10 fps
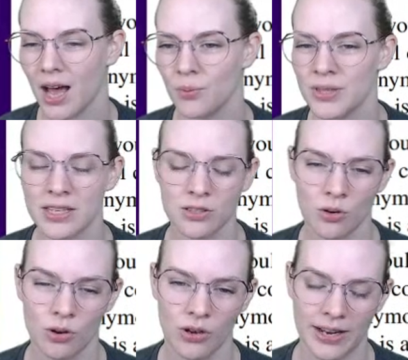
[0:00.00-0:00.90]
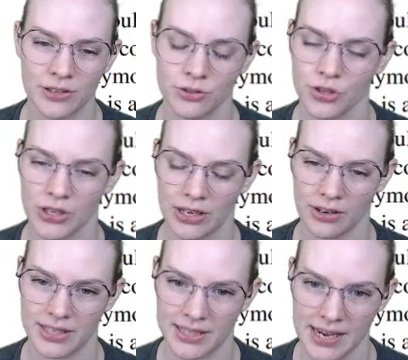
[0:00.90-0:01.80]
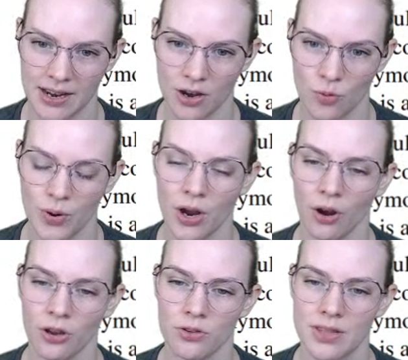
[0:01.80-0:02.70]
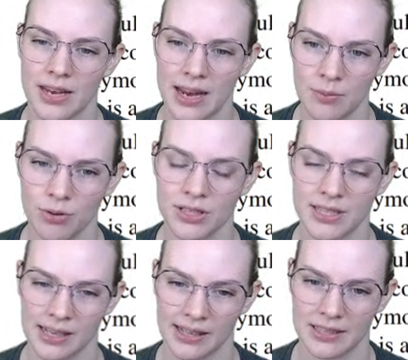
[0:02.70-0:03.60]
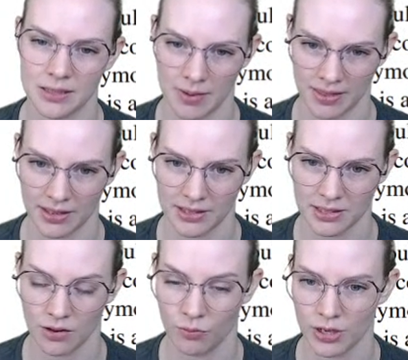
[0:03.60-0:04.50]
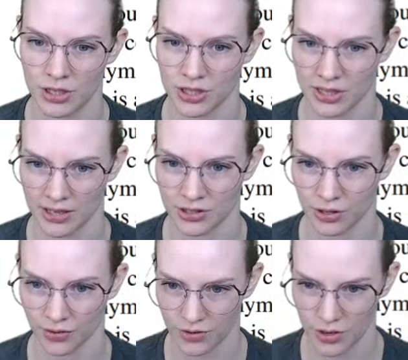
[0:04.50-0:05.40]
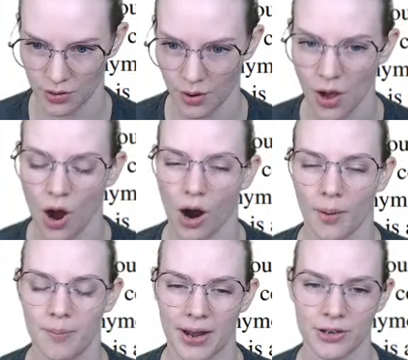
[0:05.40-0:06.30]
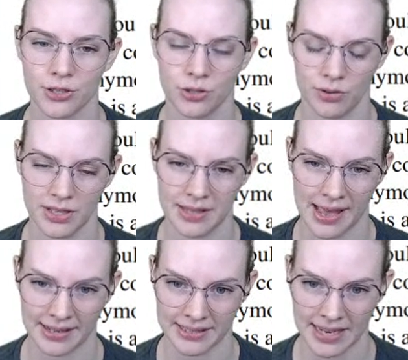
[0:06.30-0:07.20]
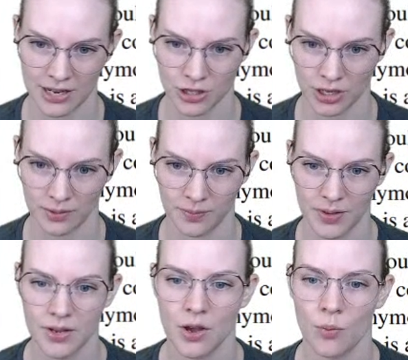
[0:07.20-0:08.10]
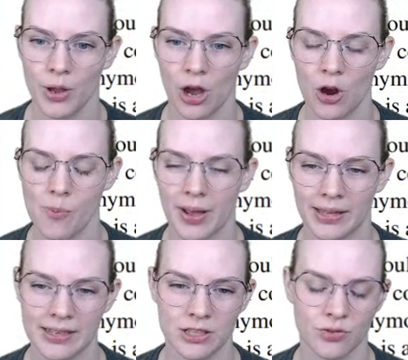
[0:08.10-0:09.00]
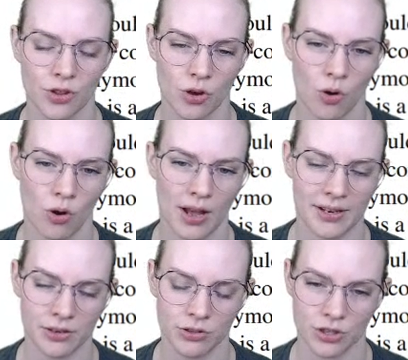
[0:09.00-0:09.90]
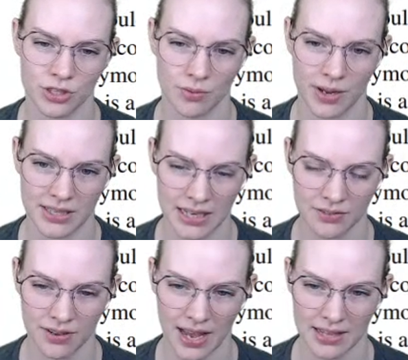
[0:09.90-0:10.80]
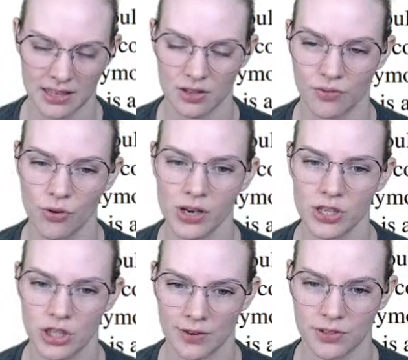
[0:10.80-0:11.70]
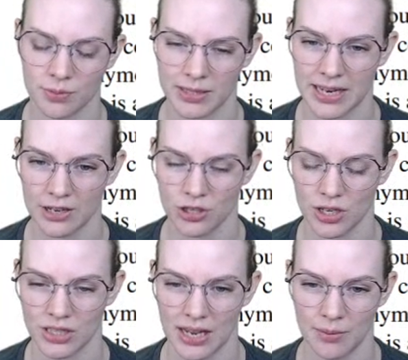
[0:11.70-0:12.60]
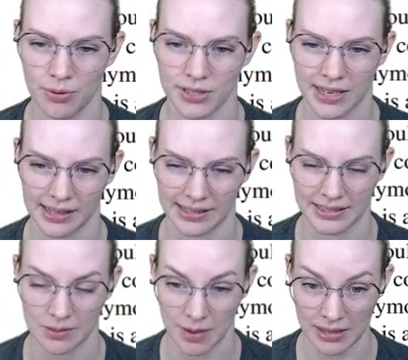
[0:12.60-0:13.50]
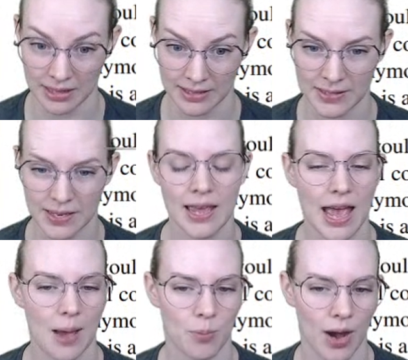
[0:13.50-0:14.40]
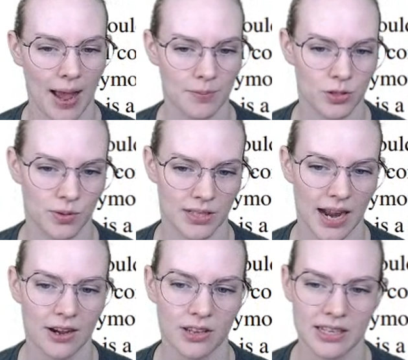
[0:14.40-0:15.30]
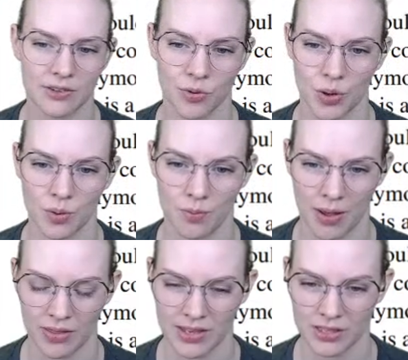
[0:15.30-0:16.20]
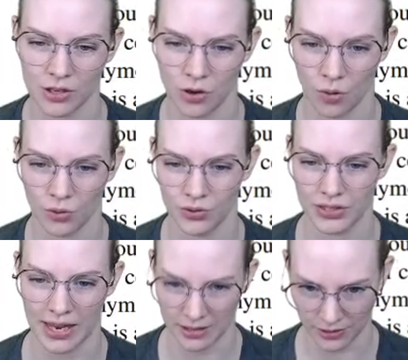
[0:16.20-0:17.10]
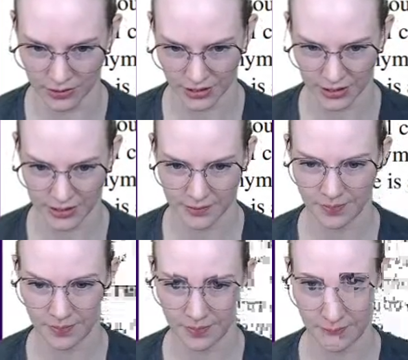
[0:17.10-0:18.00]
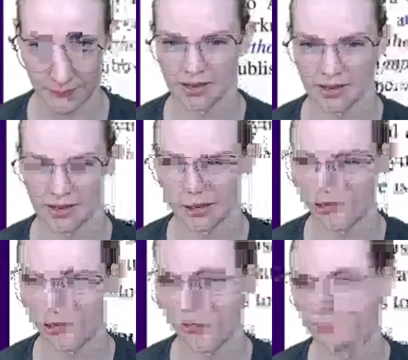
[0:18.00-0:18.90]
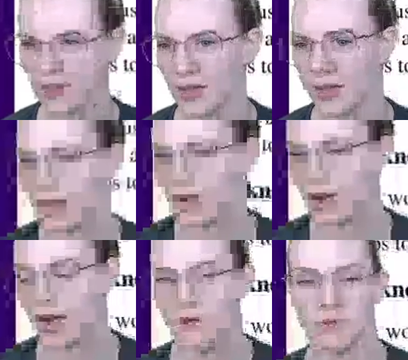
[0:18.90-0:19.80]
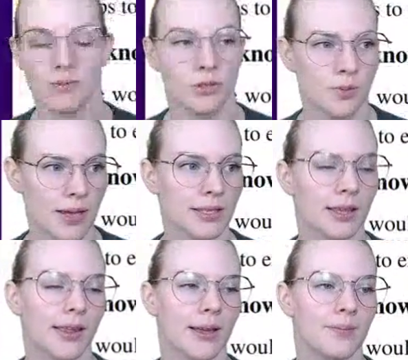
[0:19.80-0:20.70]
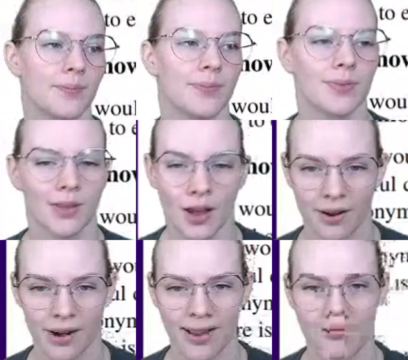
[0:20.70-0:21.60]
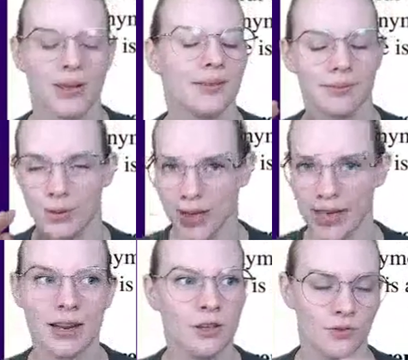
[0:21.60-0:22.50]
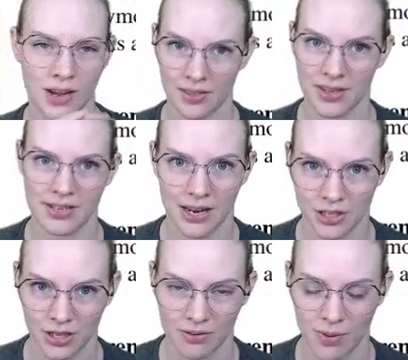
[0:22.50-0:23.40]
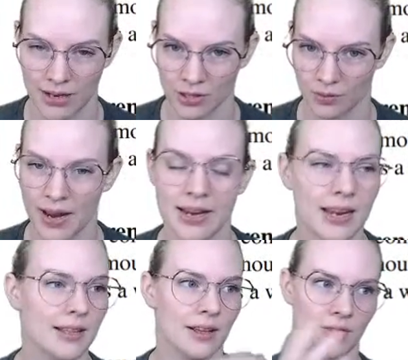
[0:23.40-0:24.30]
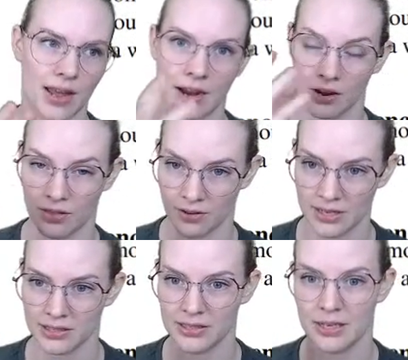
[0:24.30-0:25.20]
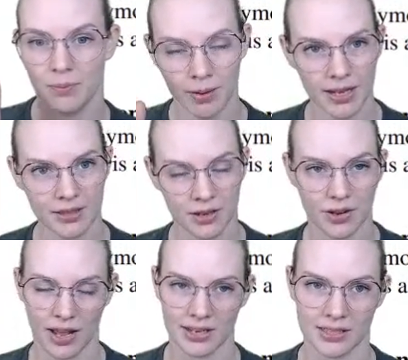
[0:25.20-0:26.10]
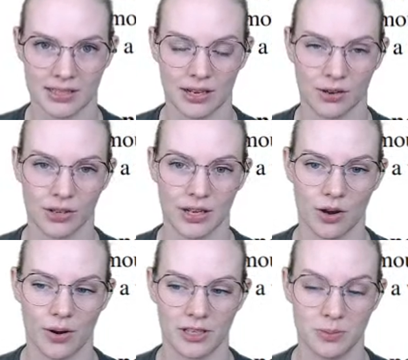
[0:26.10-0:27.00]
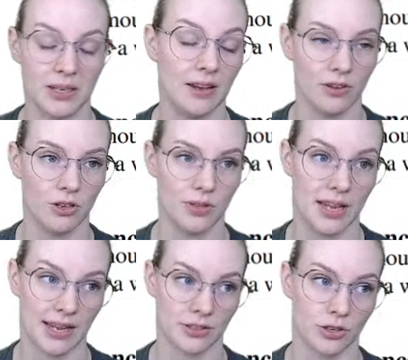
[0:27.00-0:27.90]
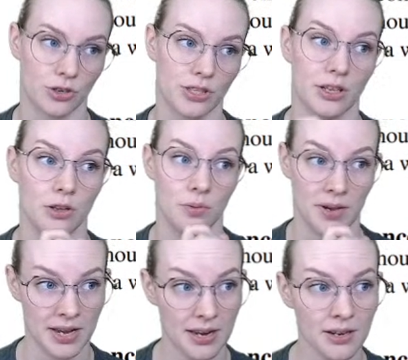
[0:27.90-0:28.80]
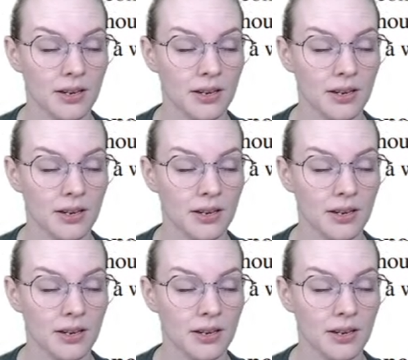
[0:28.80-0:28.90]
With this goal and user clearly stated, we argued that input saliency methods, of which discussed are a few, are better suited than attention. We hope, at least for the goal and users that we identify, that the focus shifts from attention to input saliency methods, and perhaps to entirely different methods, goals, and users. And then acknowledgements. Okay, so basically, all right, we get it. You've got the attention weights already. They're there, they're easy, but they're not necessarily going to be giving you the answers that you need.